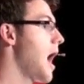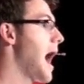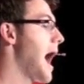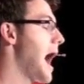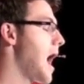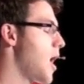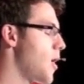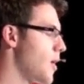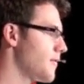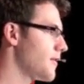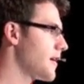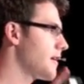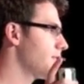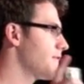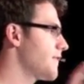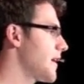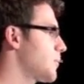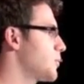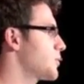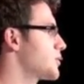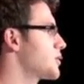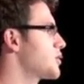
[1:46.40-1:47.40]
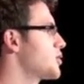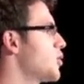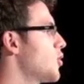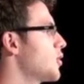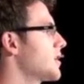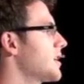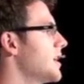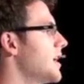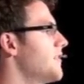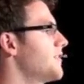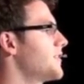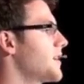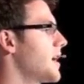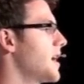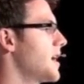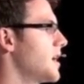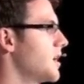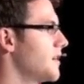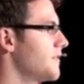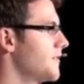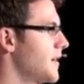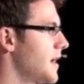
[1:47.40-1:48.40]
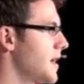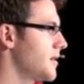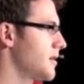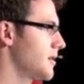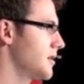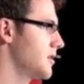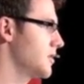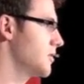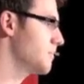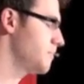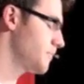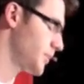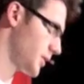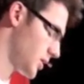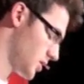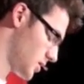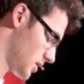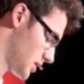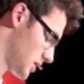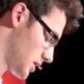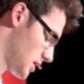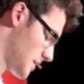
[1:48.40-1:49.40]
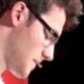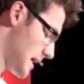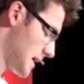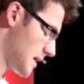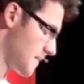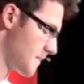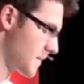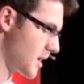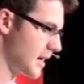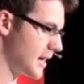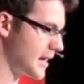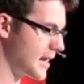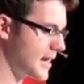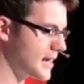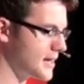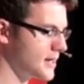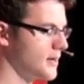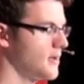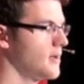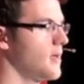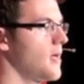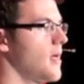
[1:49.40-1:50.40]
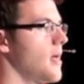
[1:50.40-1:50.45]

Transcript: However, that was short-lived and I found a lump on the back of my leg.